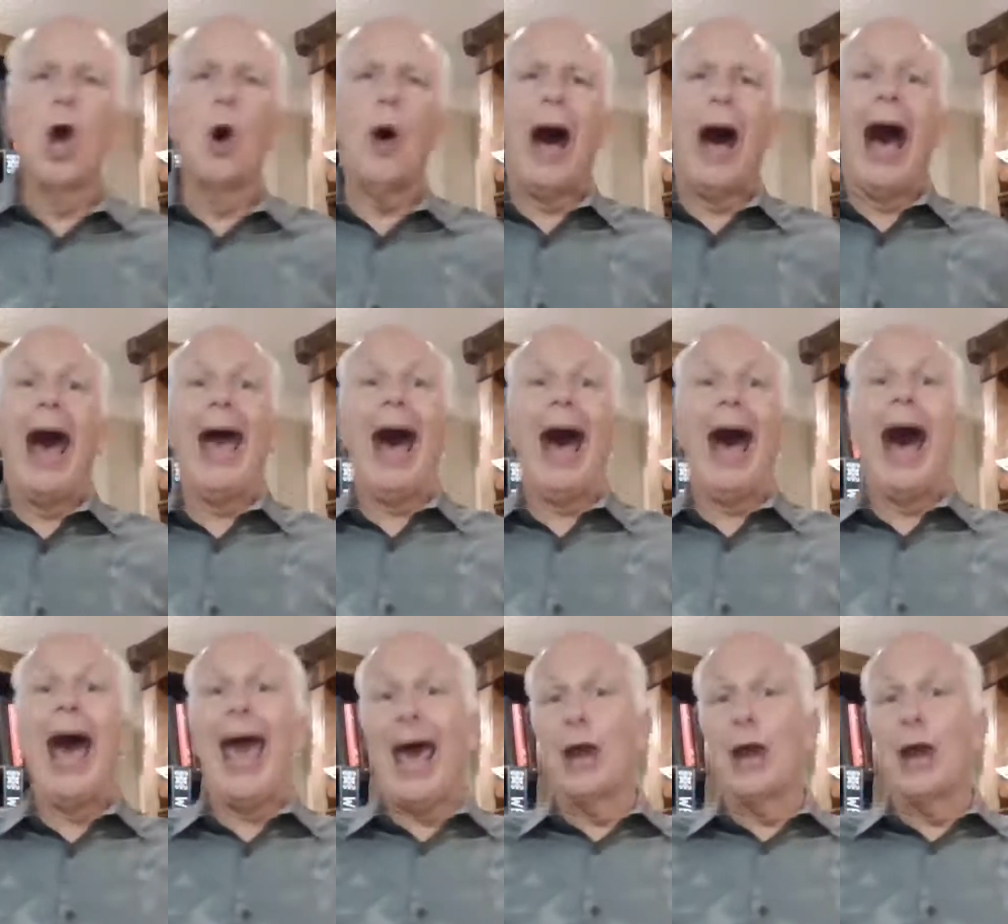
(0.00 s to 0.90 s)
You know,
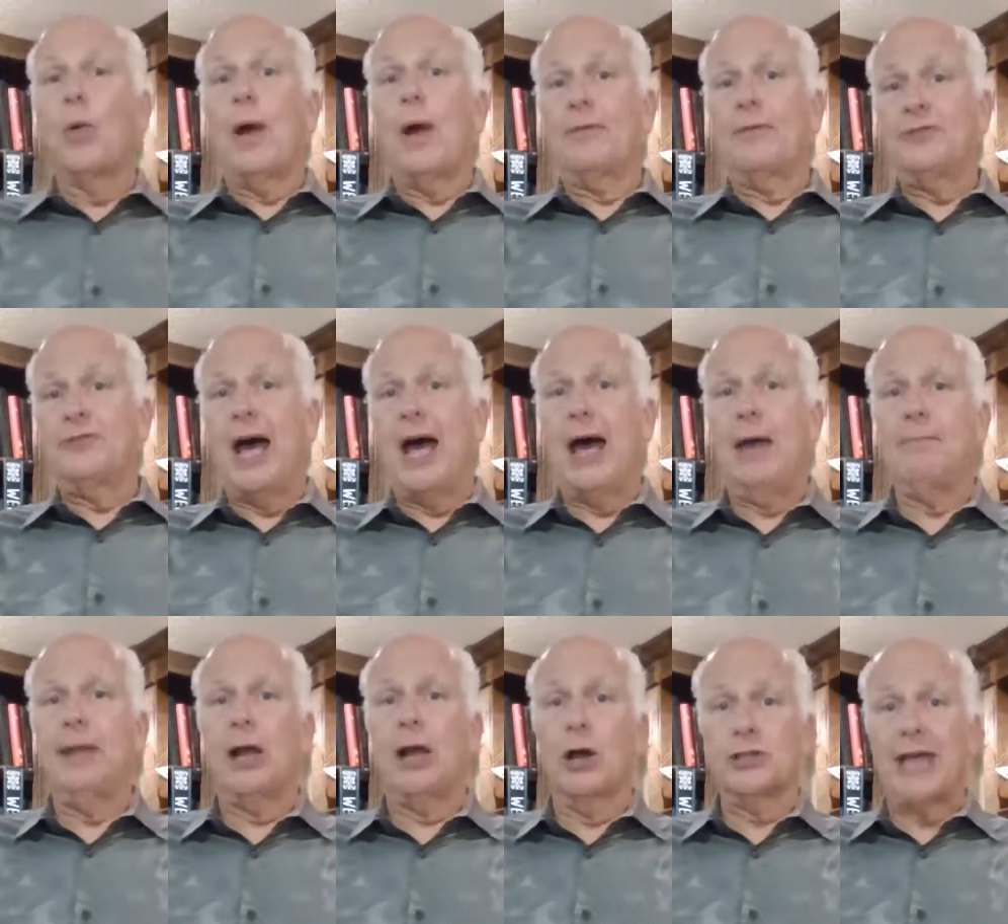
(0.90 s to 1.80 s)
I had a rough
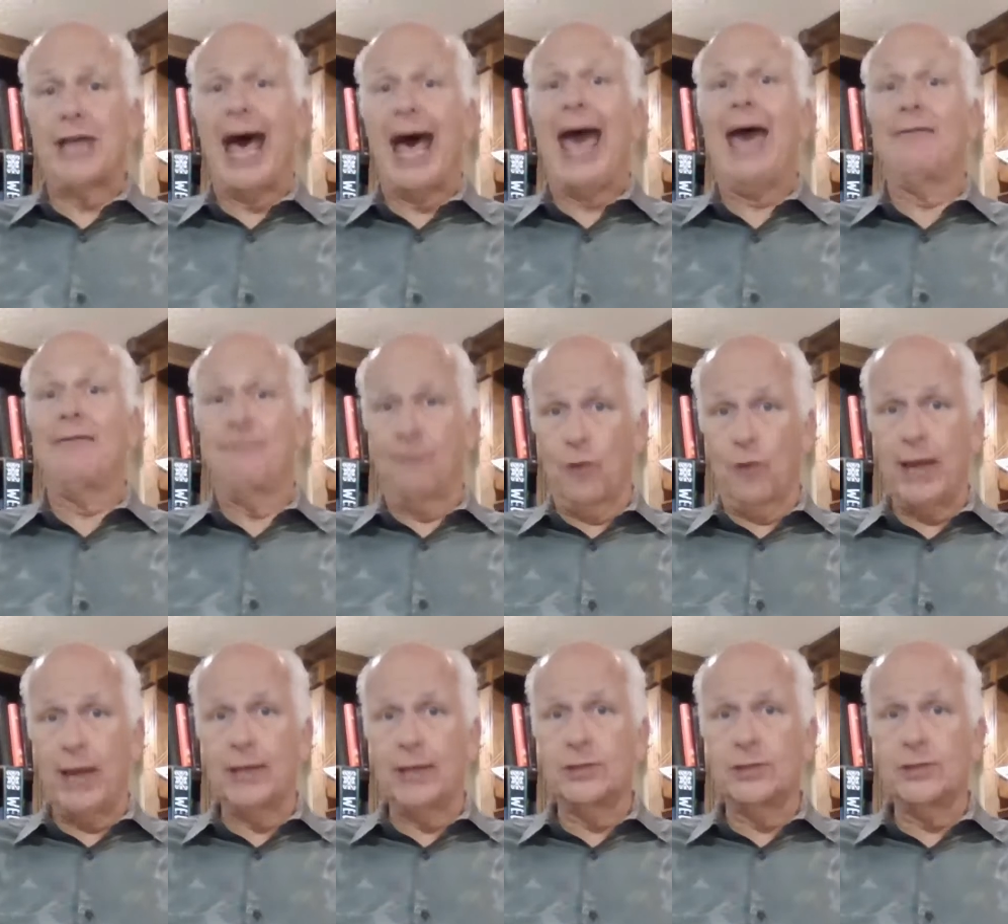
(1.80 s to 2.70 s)
time because I had
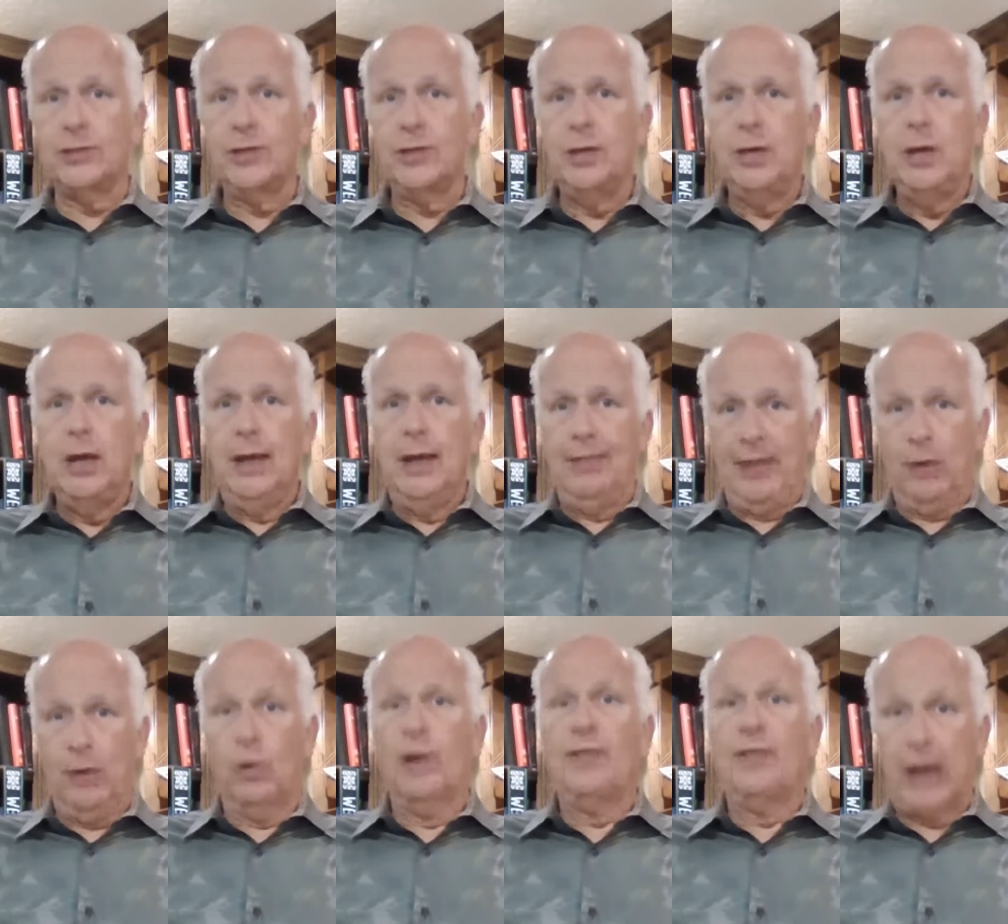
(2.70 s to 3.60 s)
friends
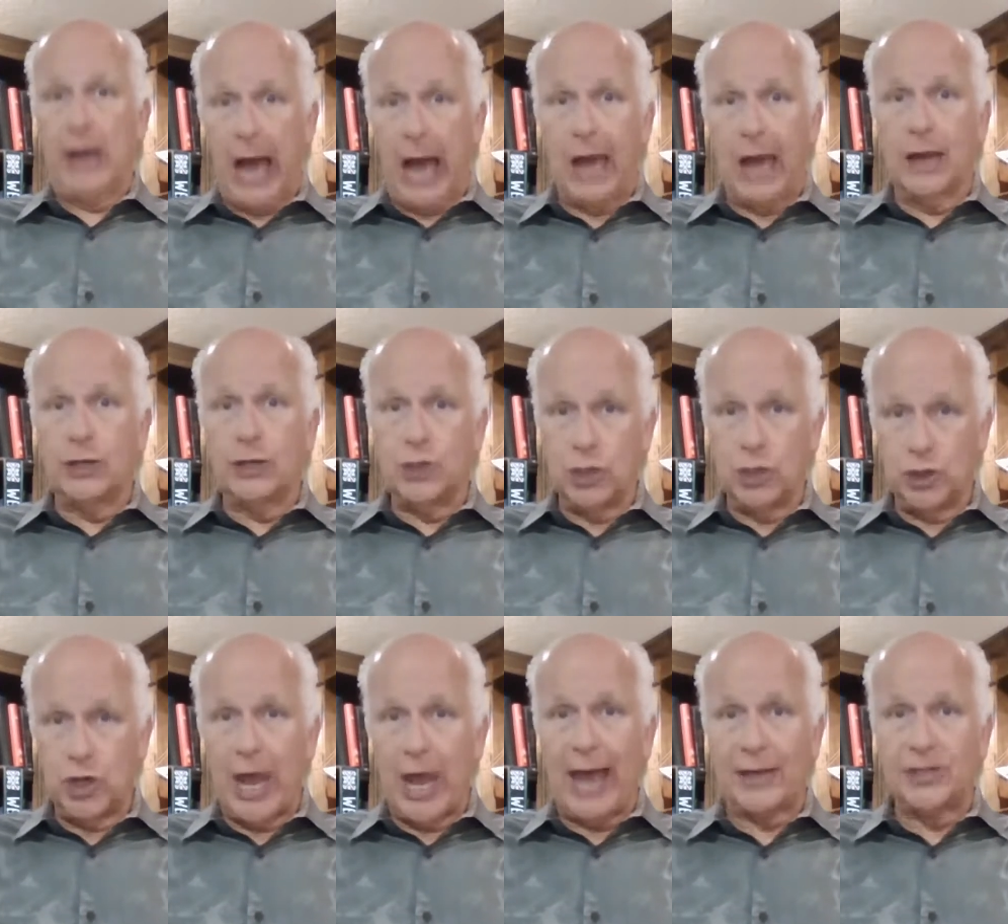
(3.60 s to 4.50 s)
that were in the college
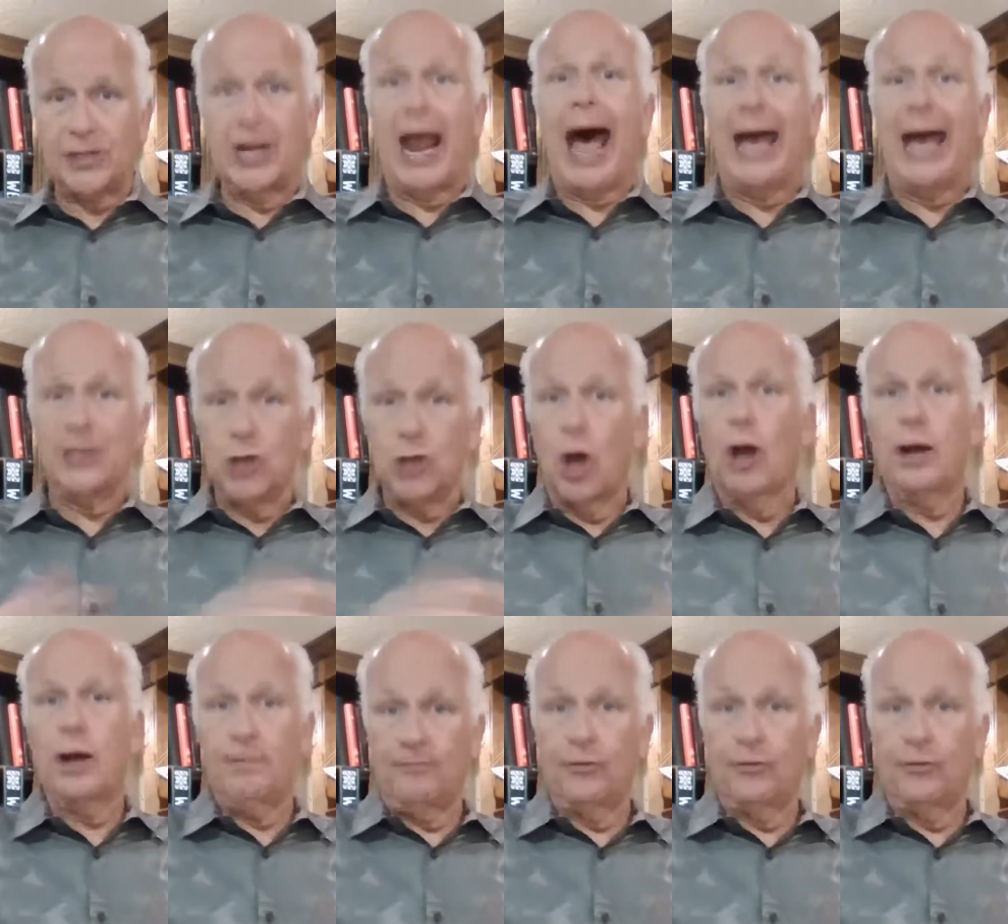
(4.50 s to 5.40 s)
at Jackson. I
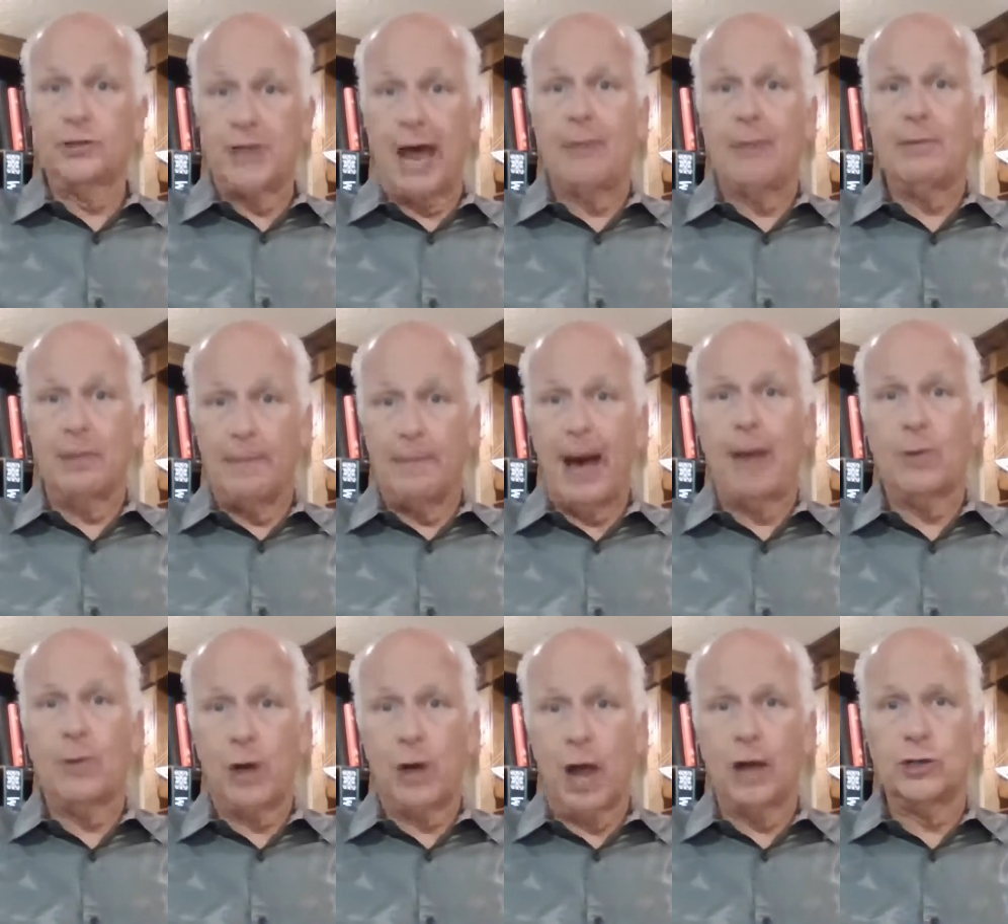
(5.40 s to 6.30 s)
taught it full time in the
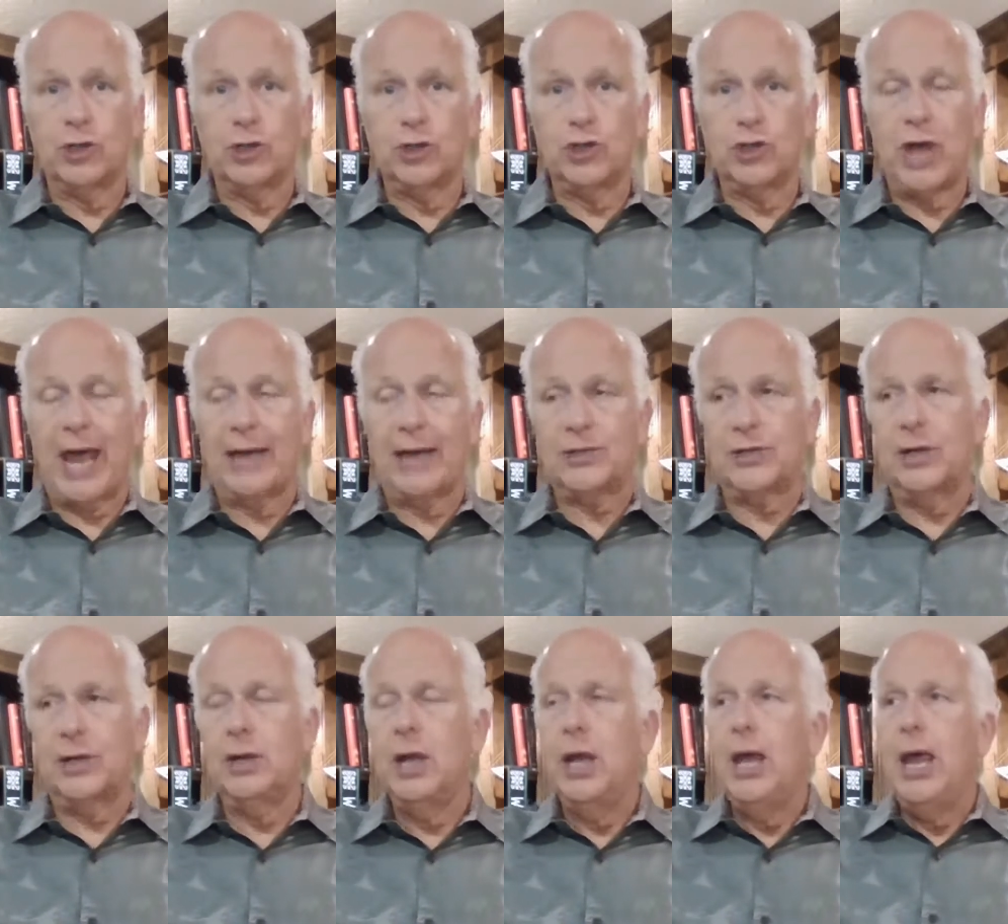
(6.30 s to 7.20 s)
Bible college in Jackson.